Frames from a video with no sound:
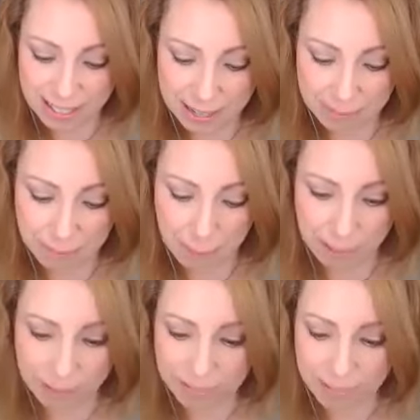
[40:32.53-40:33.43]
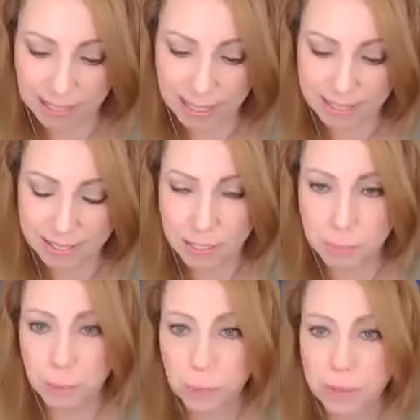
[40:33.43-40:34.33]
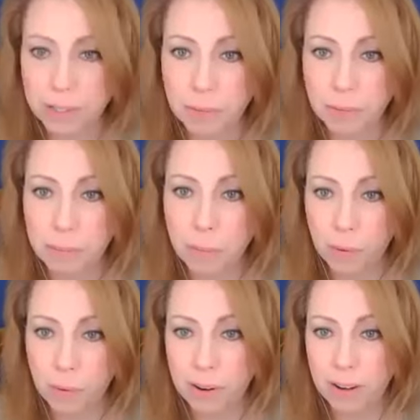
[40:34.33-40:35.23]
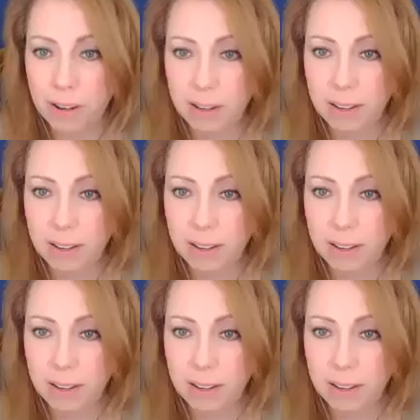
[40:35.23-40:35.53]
I'd like to explore this one more.